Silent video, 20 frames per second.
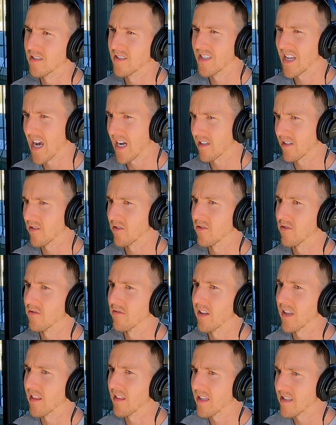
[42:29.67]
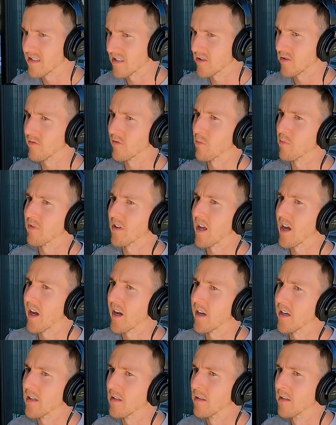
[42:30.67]
tactical, like things that you've
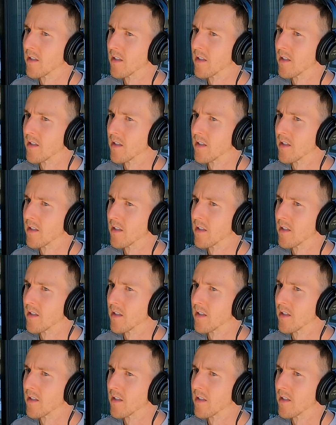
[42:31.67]
applied,